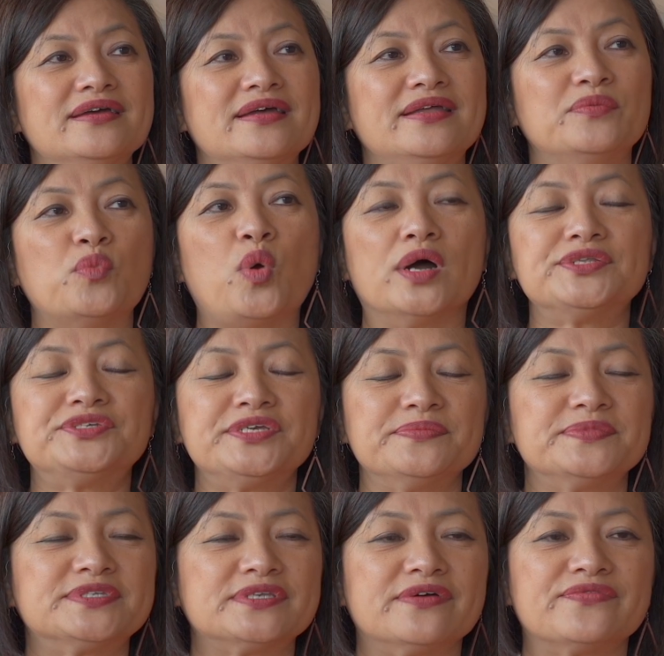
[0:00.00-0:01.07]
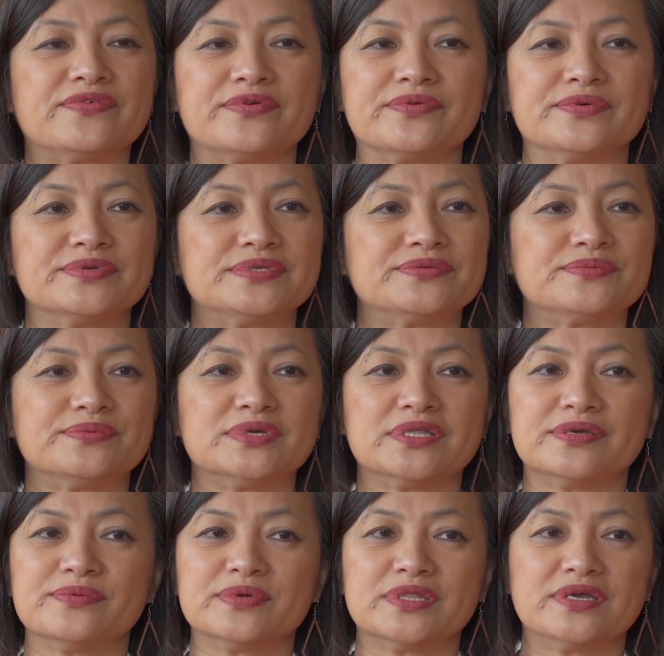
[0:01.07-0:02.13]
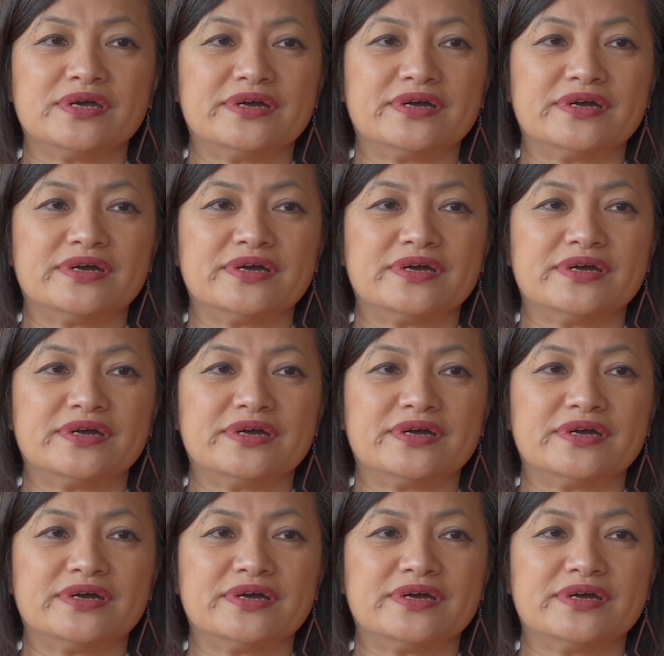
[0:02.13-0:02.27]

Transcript: and watch him suffer was really, really